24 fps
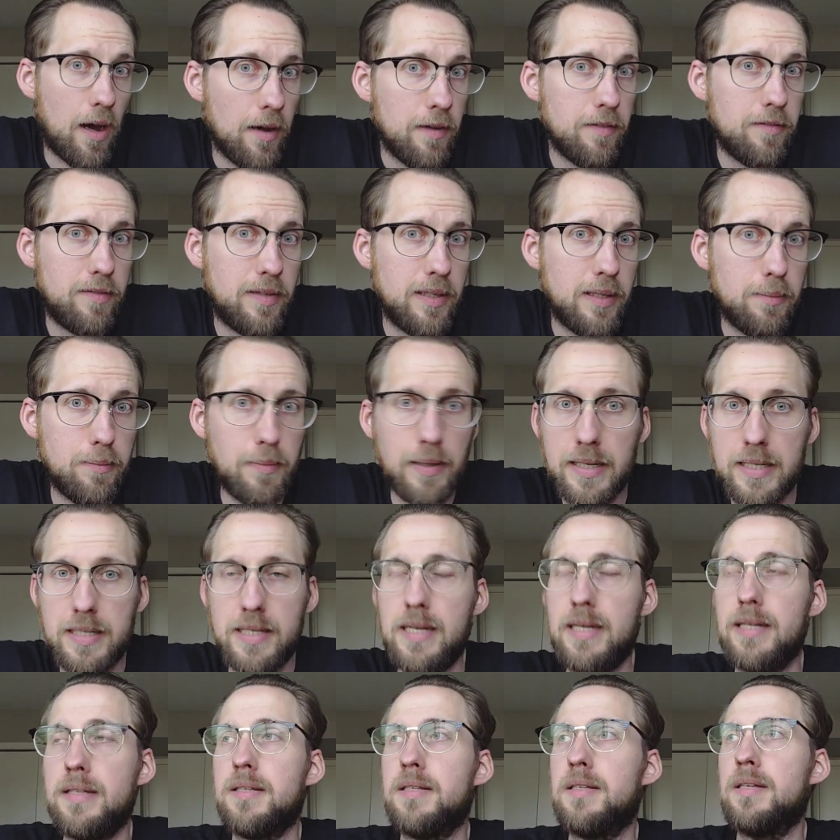i think make
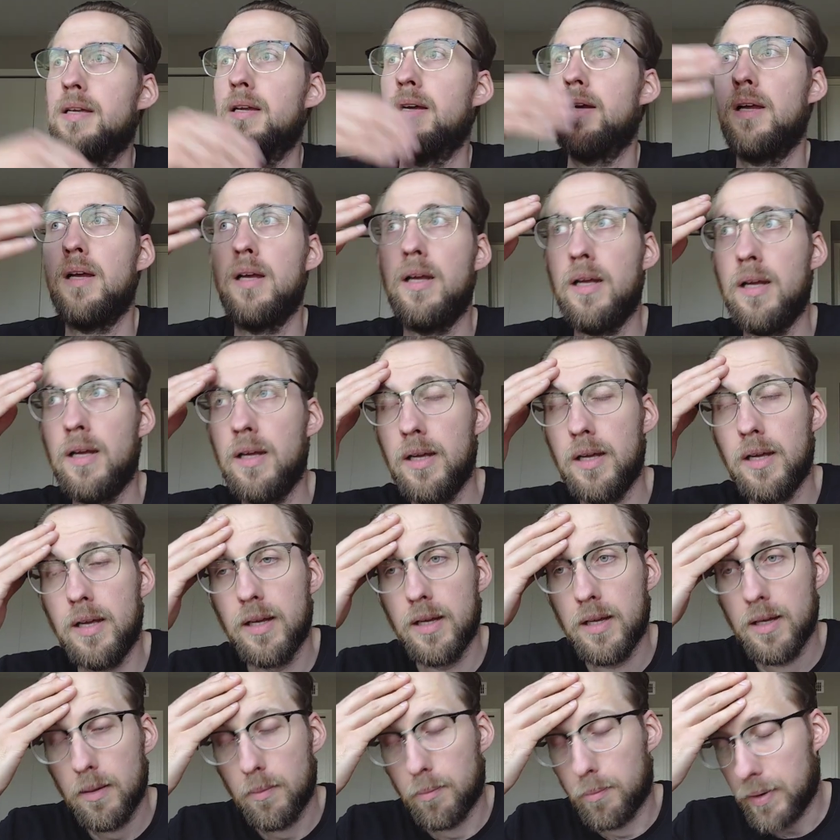sense
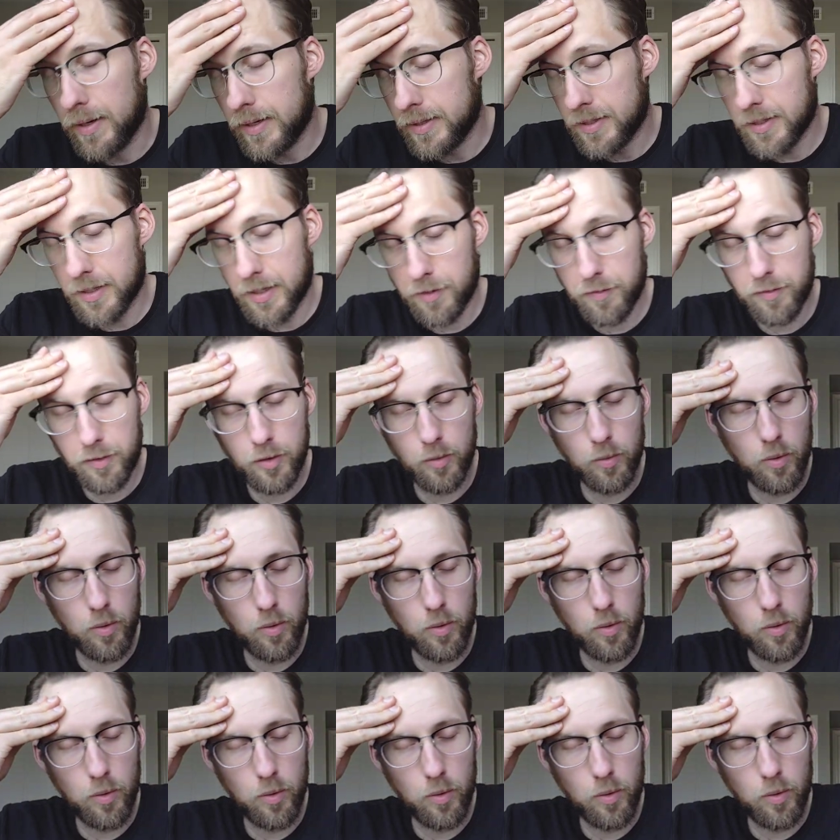but if you're